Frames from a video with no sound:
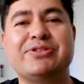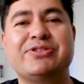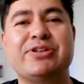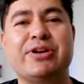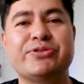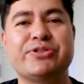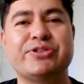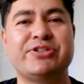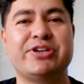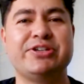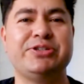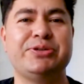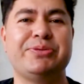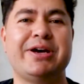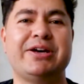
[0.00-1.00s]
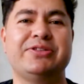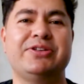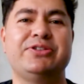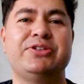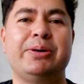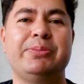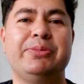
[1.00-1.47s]
Telstra sends you out the
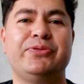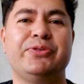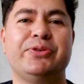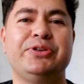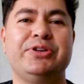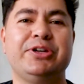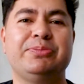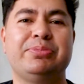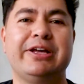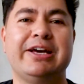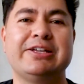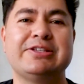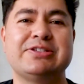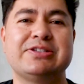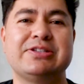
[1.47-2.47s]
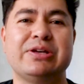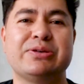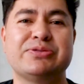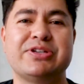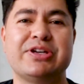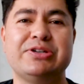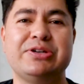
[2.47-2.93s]
dial before you dig plans, they'll send